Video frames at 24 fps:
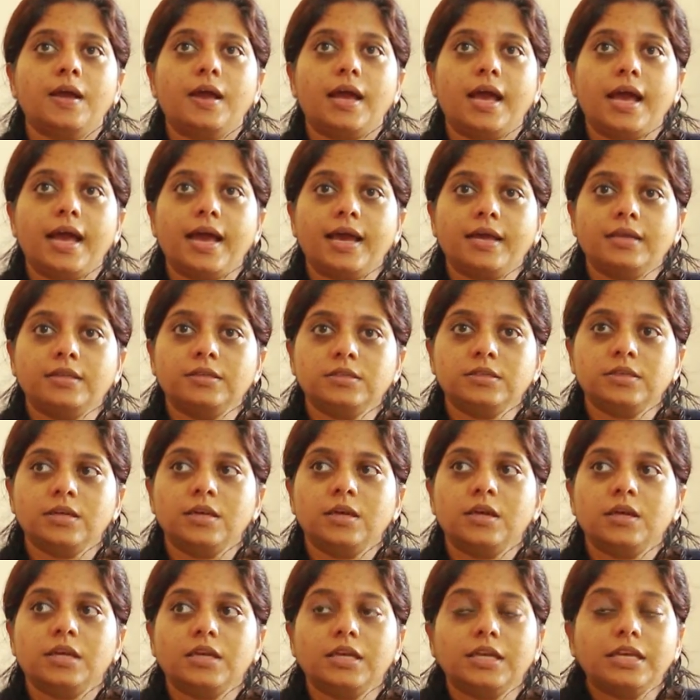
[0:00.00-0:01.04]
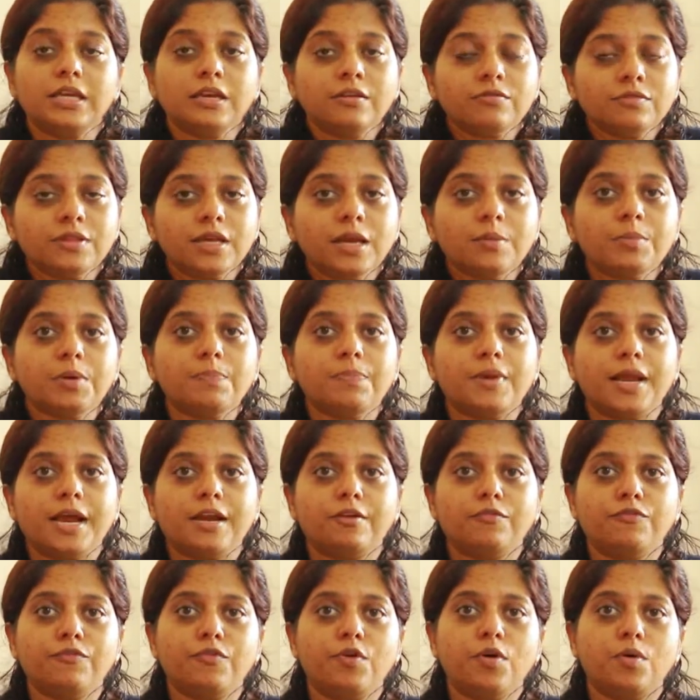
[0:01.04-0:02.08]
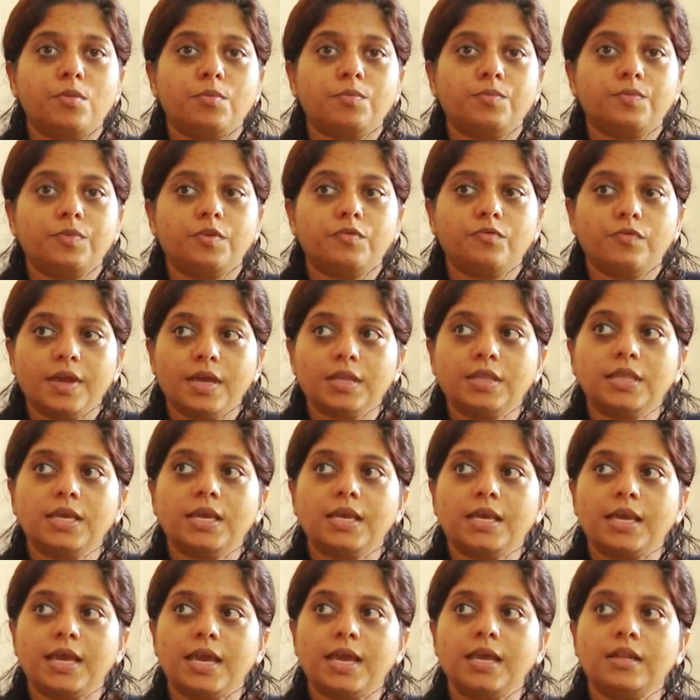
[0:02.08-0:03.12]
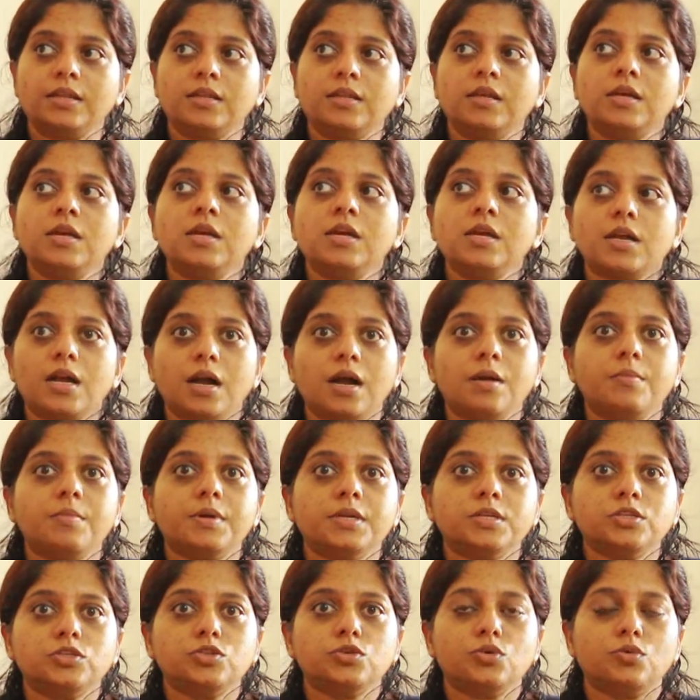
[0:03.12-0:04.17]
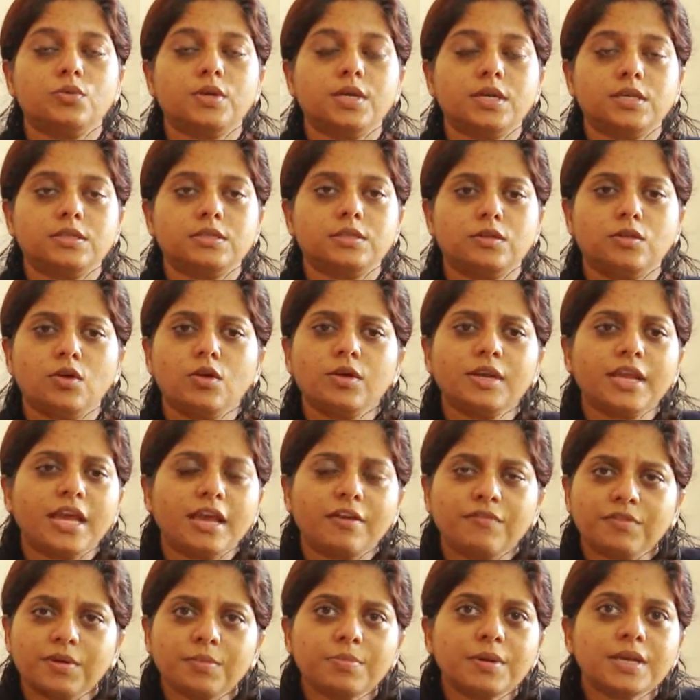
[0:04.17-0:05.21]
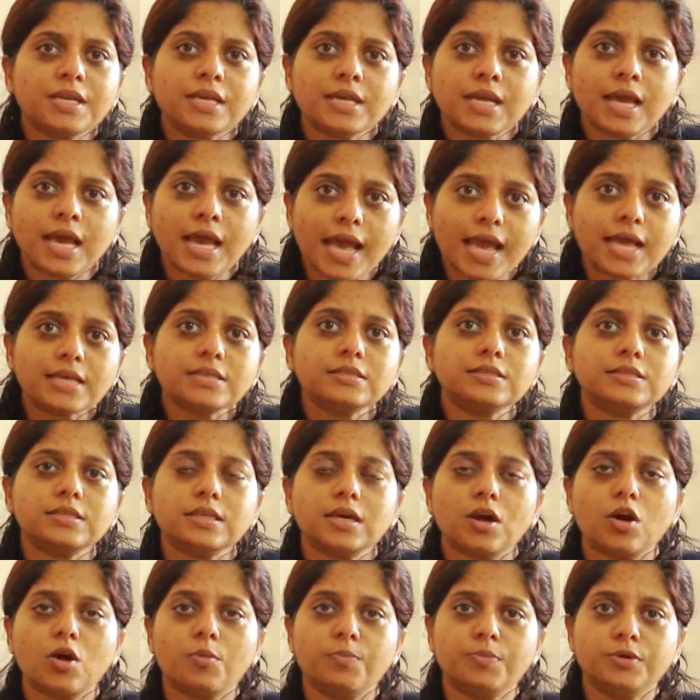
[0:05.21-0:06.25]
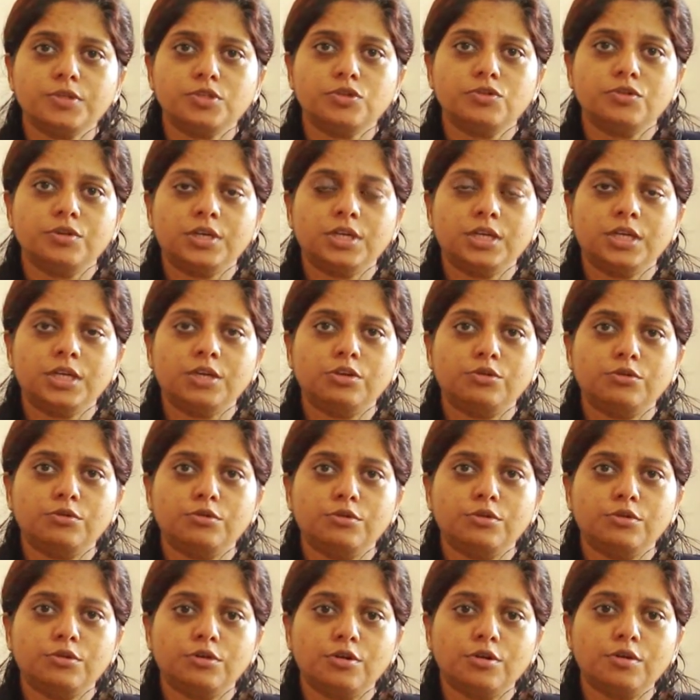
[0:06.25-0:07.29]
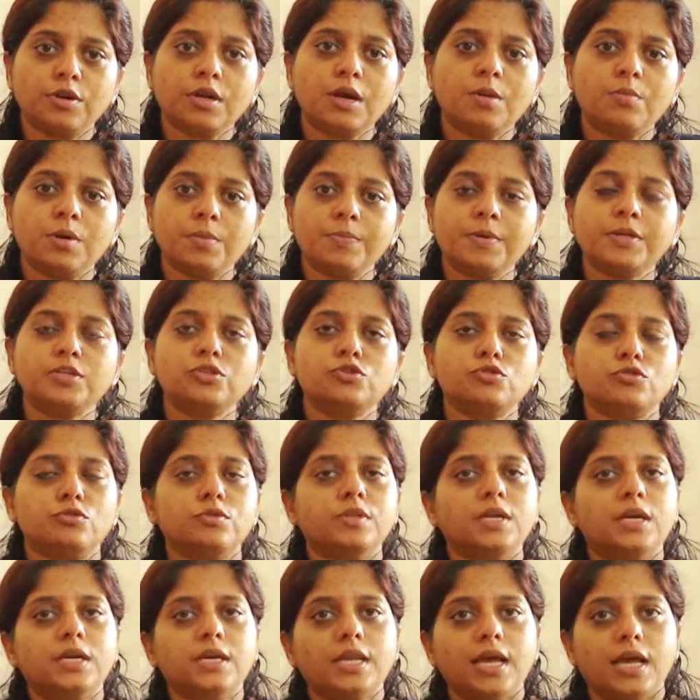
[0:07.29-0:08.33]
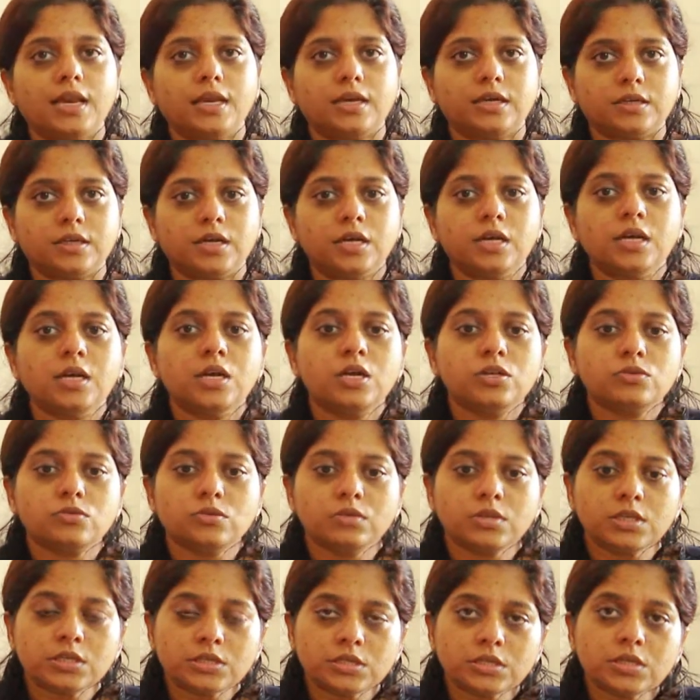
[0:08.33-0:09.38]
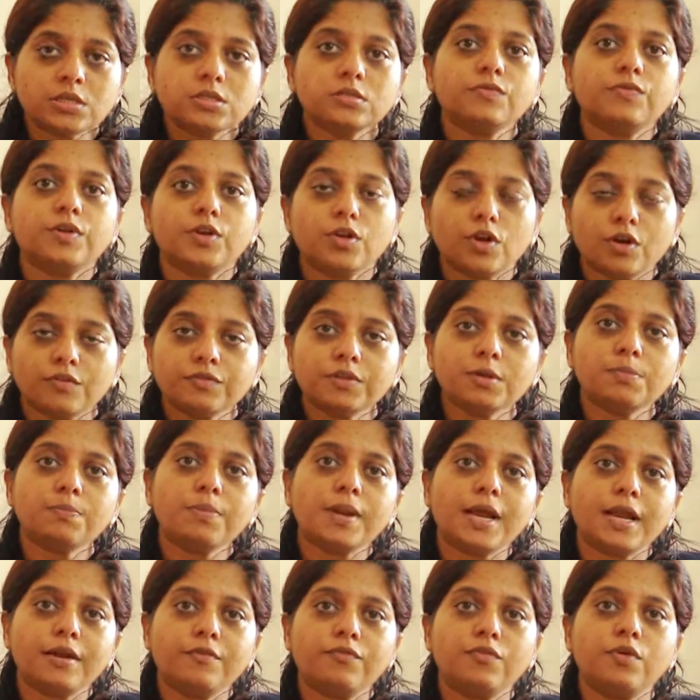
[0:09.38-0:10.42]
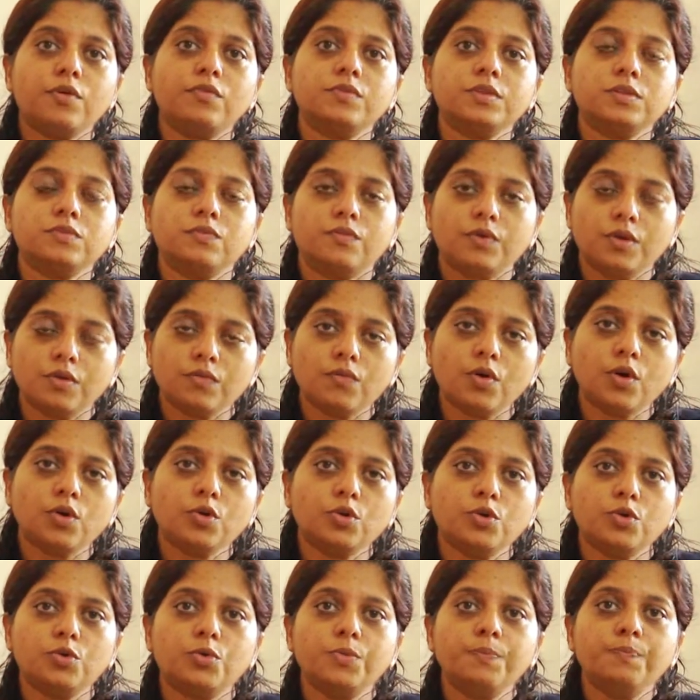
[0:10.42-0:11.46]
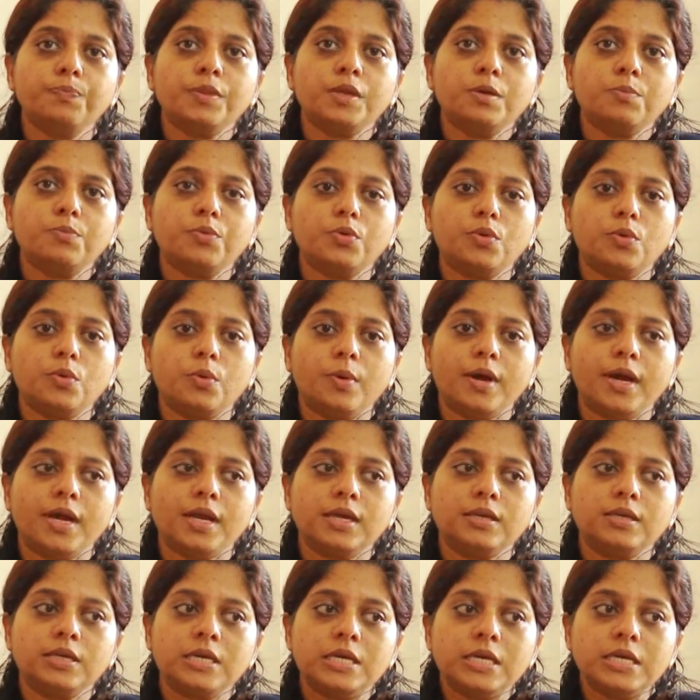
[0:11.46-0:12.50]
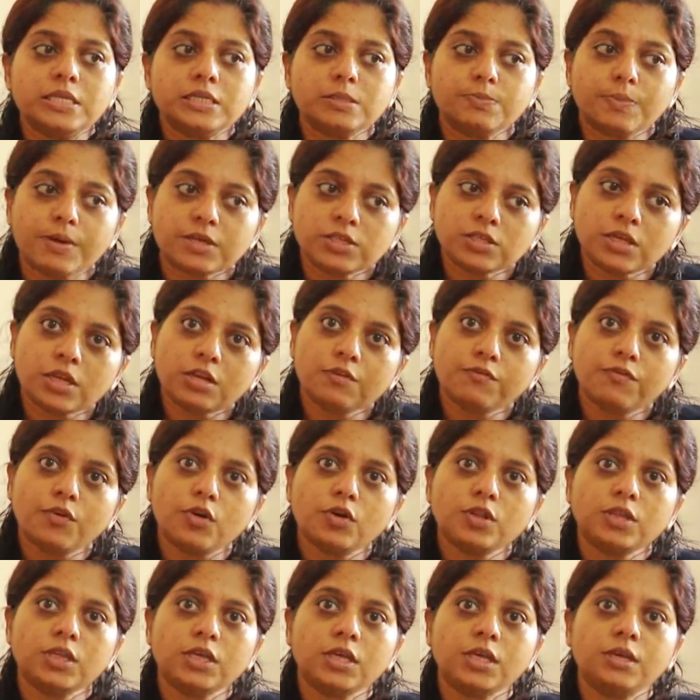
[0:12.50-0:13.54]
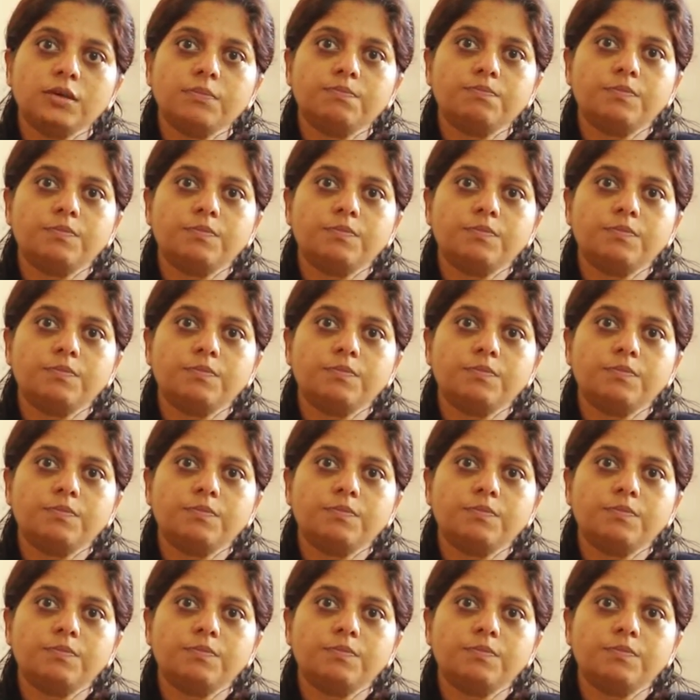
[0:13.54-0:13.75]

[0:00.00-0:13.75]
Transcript: and give them a platform where they can come and showcase. Not everybody has the opportunity to, you know, come up and show their talent. So this is one of the platform which we want to provide, especially for the